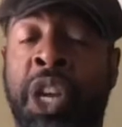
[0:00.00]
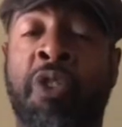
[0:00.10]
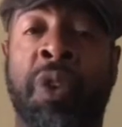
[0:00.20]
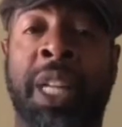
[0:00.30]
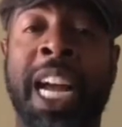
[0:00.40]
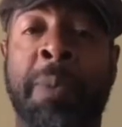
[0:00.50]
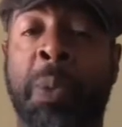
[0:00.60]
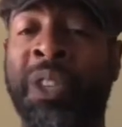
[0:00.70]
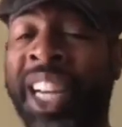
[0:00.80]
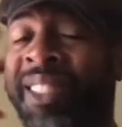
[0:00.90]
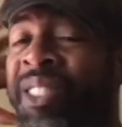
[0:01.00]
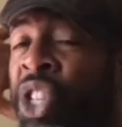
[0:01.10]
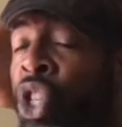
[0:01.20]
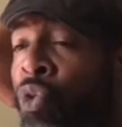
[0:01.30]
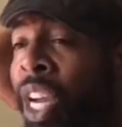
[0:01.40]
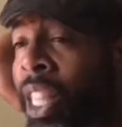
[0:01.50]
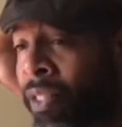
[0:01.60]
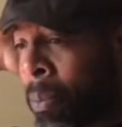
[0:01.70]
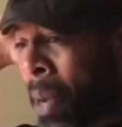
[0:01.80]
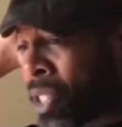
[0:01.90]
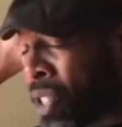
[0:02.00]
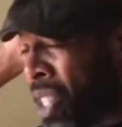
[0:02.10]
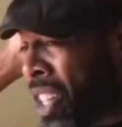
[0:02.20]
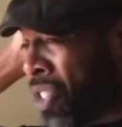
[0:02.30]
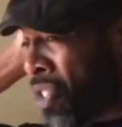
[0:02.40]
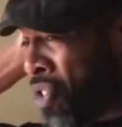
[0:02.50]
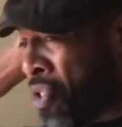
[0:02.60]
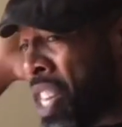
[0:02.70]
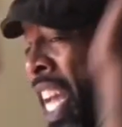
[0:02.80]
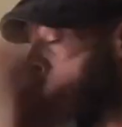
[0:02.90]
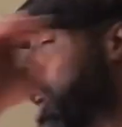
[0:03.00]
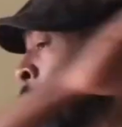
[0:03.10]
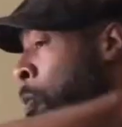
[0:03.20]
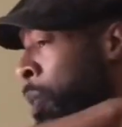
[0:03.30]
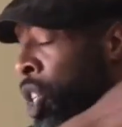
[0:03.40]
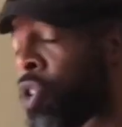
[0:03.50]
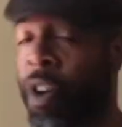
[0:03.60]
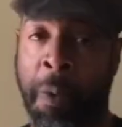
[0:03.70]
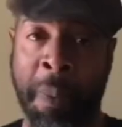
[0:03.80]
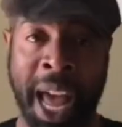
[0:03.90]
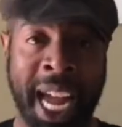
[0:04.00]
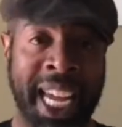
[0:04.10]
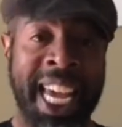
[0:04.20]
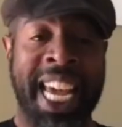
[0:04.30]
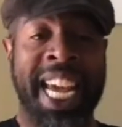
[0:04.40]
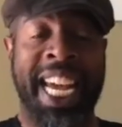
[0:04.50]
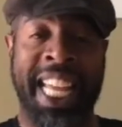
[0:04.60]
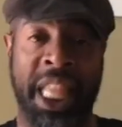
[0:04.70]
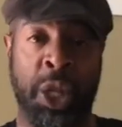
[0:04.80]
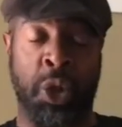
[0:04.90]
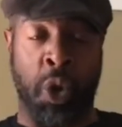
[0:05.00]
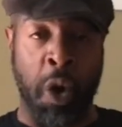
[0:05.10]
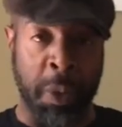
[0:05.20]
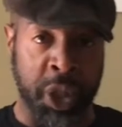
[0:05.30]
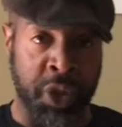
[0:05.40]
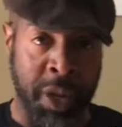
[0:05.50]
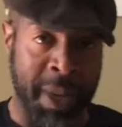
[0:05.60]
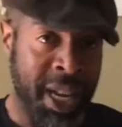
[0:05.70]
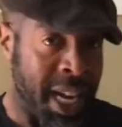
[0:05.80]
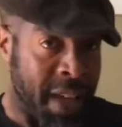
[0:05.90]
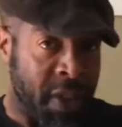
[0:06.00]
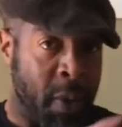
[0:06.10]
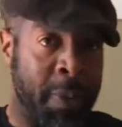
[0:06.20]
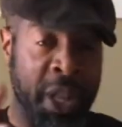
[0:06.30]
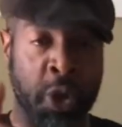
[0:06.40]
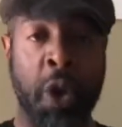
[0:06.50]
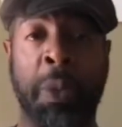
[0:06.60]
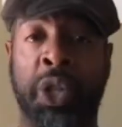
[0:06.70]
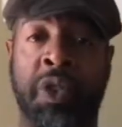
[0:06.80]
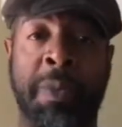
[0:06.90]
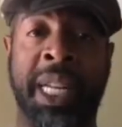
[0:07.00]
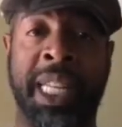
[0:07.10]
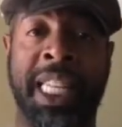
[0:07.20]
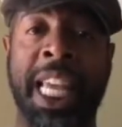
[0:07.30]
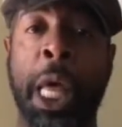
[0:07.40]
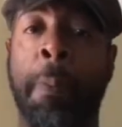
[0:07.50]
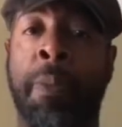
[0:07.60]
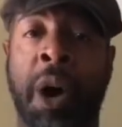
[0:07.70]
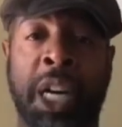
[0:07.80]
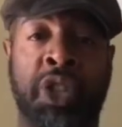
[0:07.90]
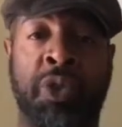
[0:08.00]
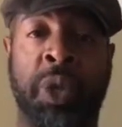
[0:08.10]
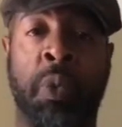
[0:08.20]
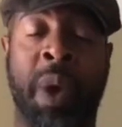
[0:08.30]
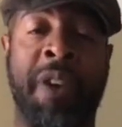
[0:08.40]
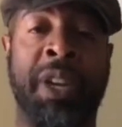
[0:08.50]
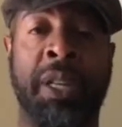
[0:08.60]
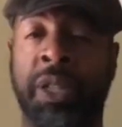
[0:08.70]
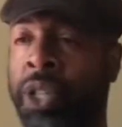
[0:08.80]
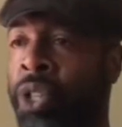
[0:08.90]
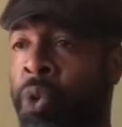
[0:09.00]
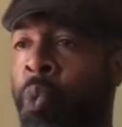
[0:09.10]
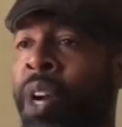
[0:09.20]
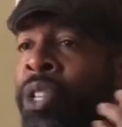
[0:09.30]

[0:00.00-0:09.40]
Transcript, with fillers: your alignment, we check the strength of the muscles, not just in your neck, but your upper back. And the normal treatment, not everyone, but the normal treatment is postural awareness. So you want